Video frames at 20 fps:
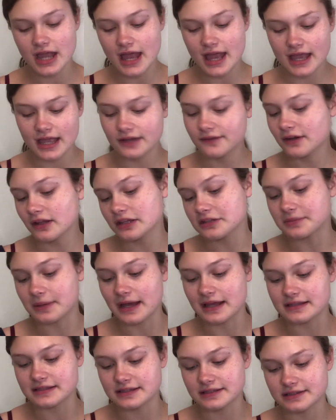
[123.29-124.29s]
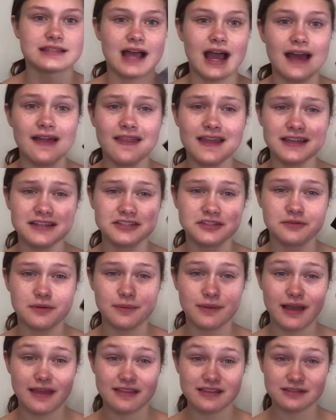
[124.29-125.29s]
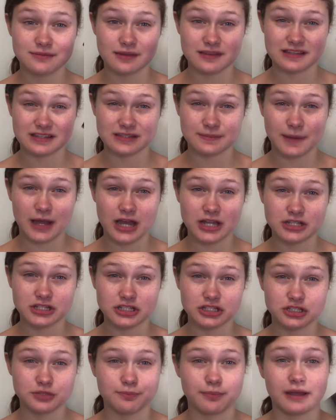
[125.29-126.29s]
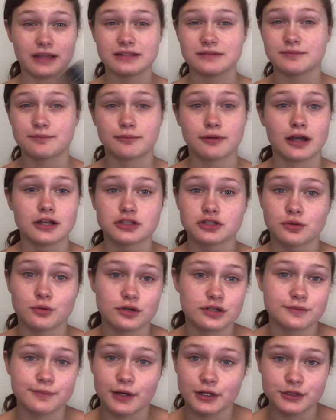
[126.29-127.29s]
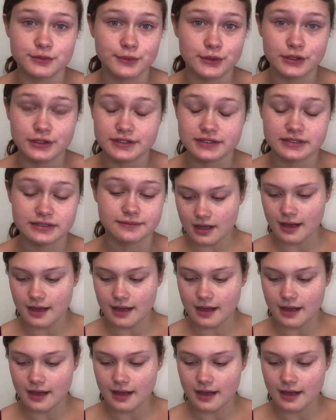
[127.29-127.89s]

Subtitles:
It really depends. I like to apply this with a sponge, but brush or sponge works.